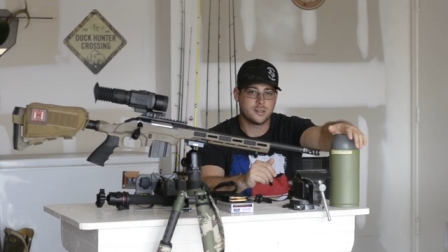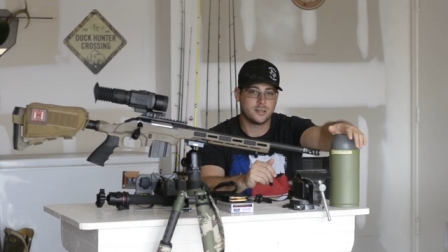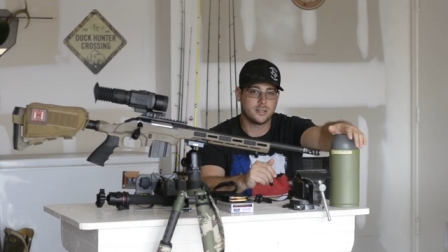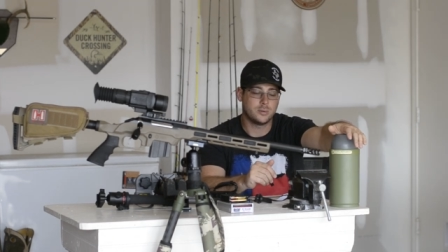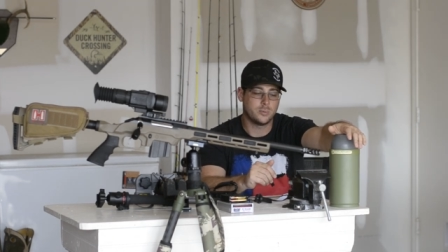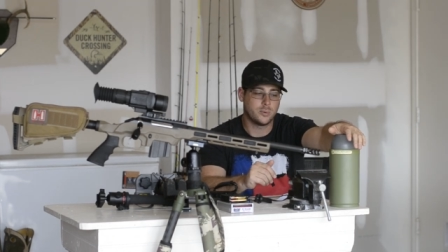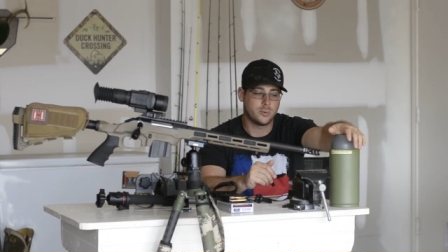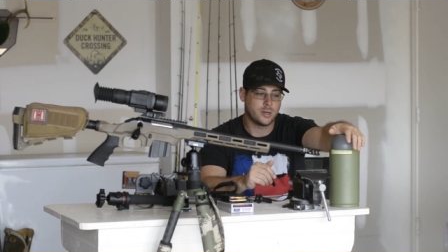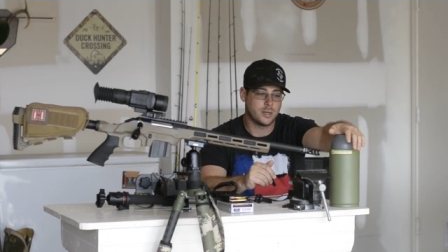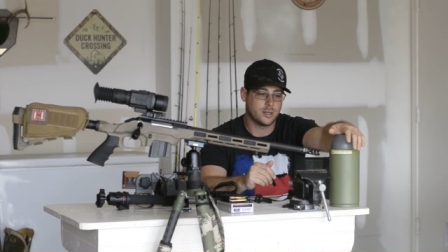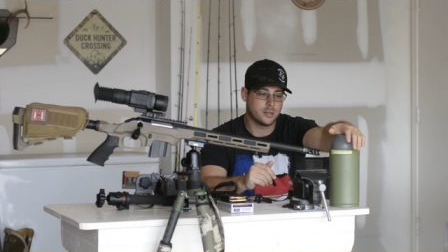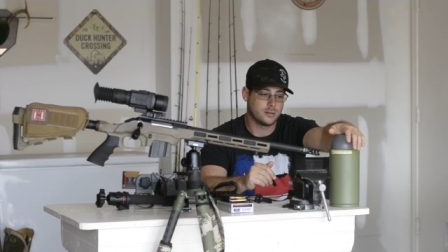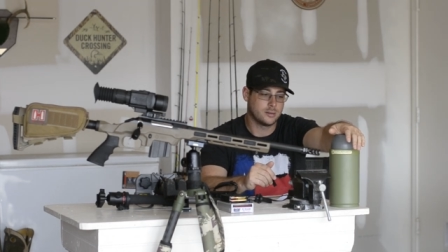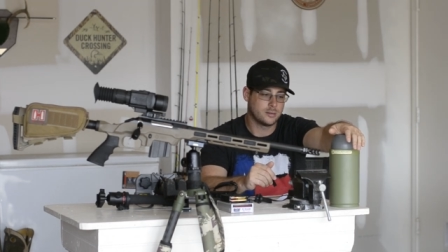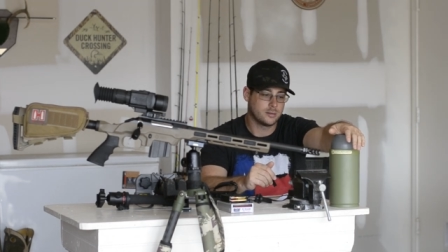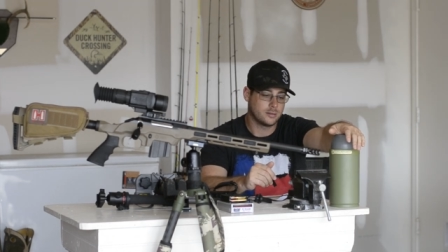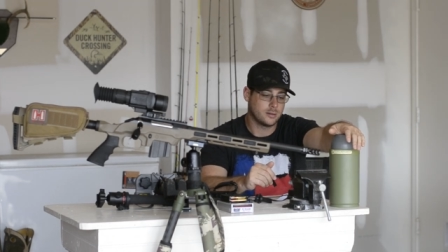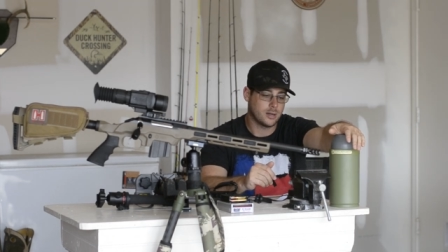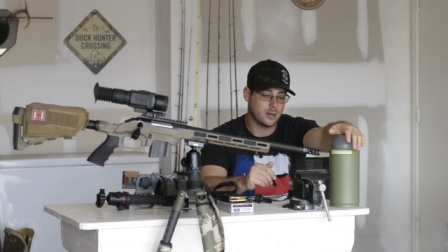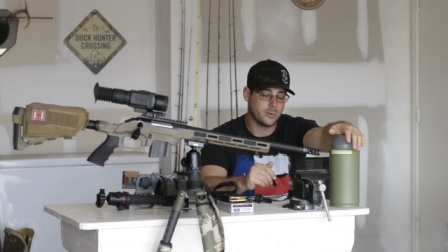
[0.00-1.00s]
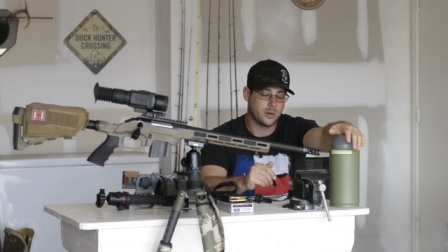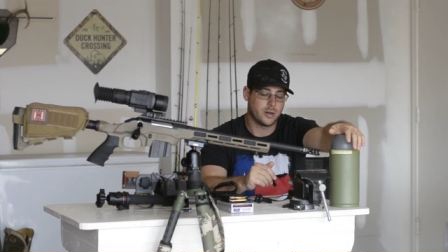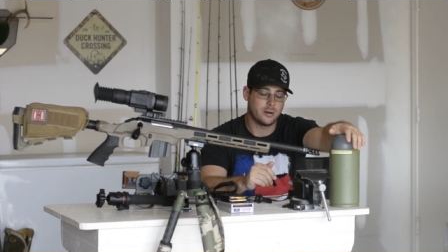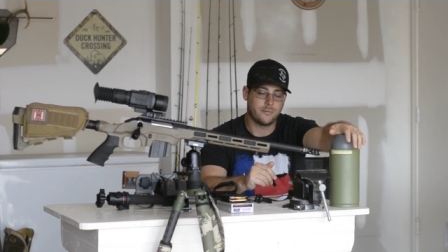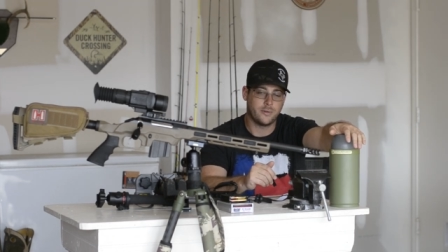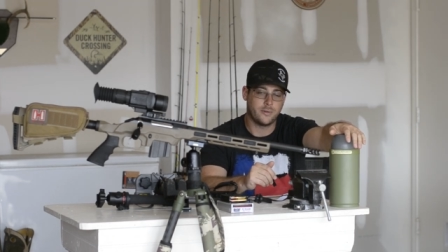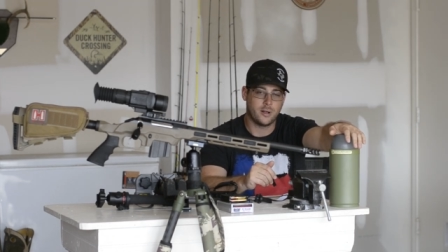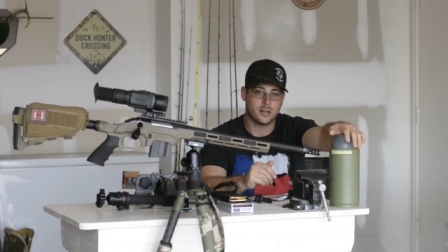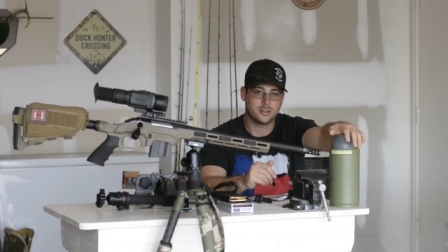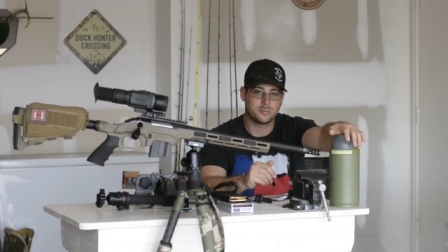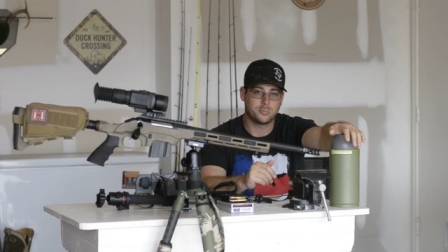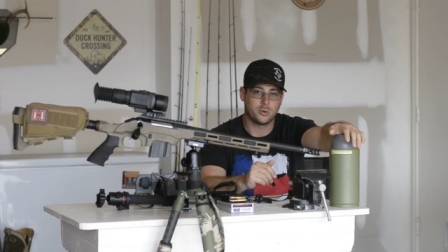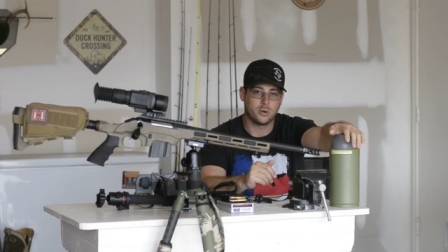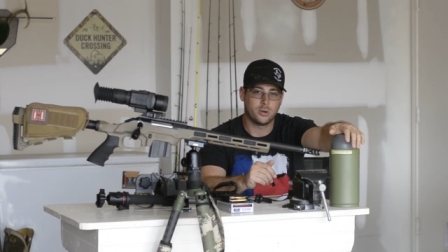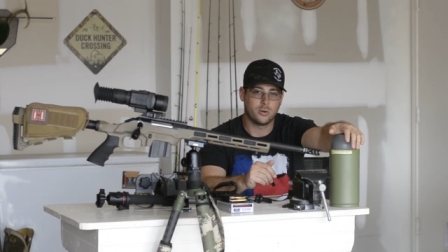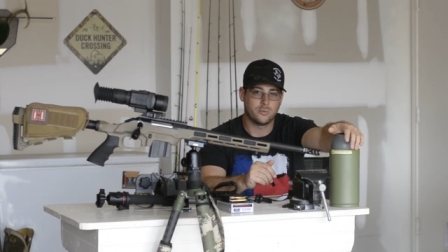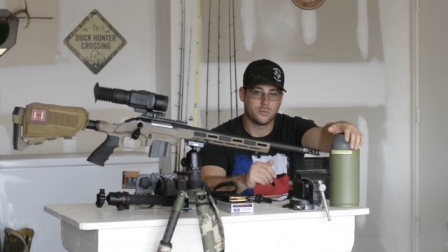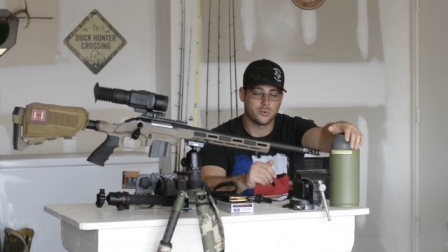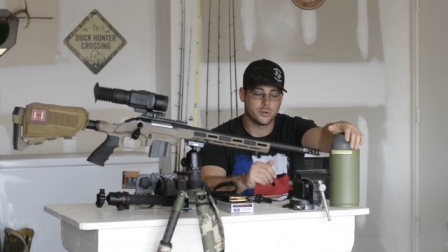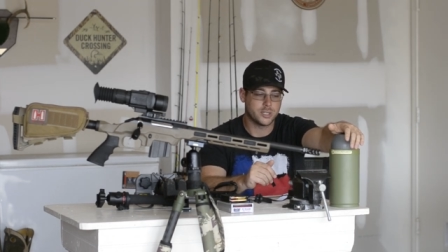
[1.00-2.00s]
And boy, I'll tell you what, I ran
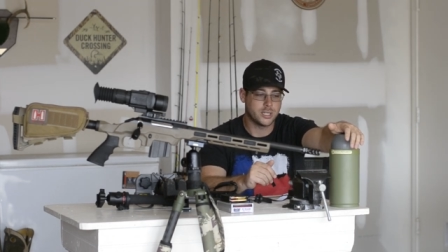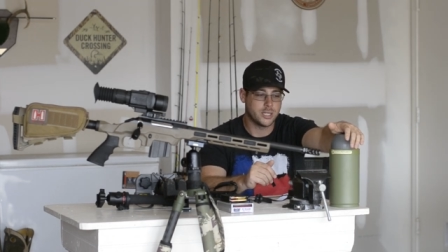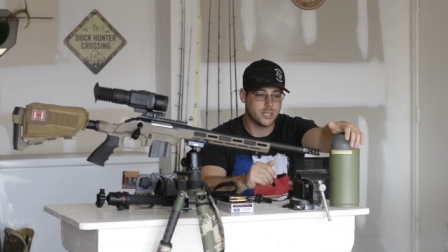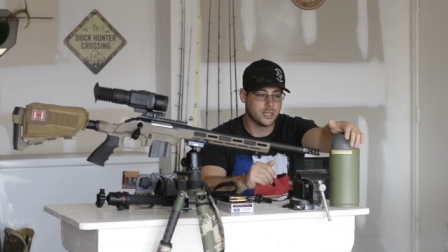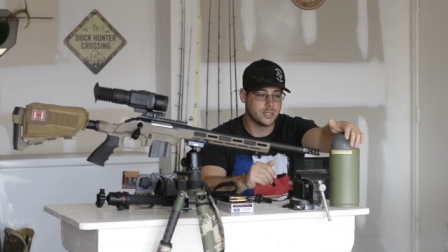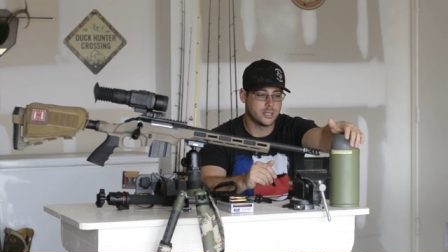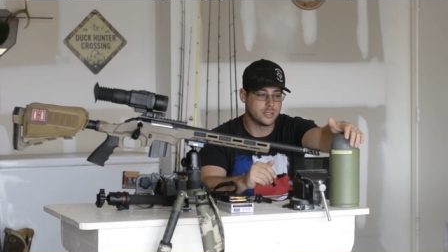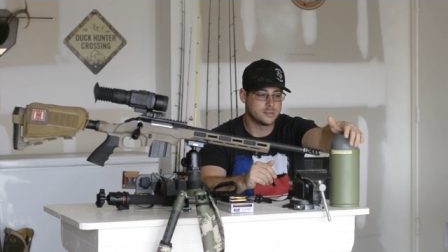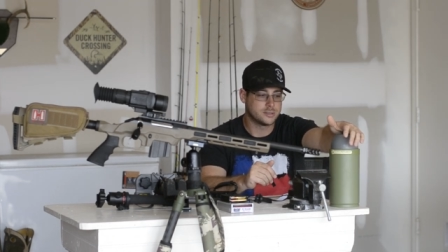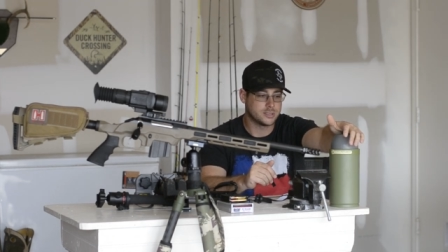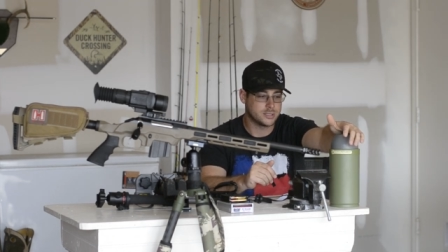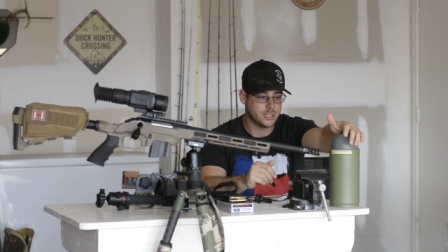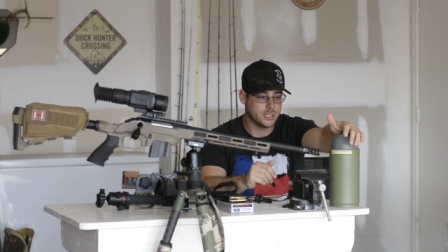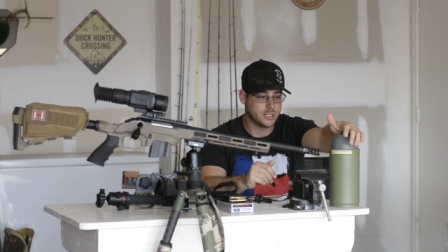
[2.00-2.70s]
a Fox Pro for